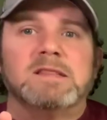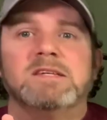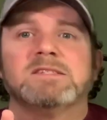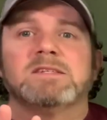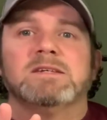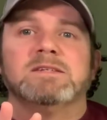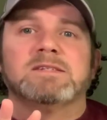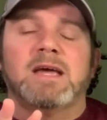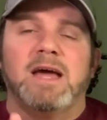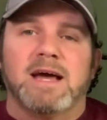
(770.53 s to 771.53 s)
This
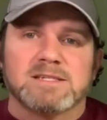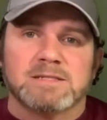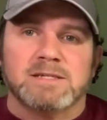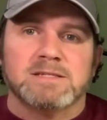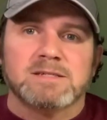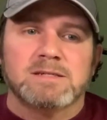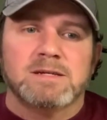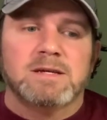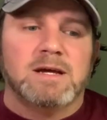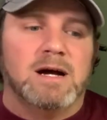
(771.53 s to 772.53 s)
is excellent.
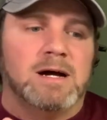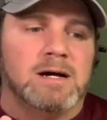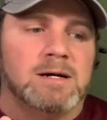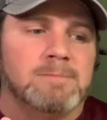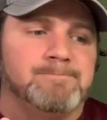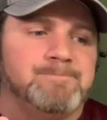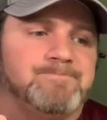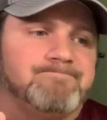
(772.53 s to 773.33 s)
Um,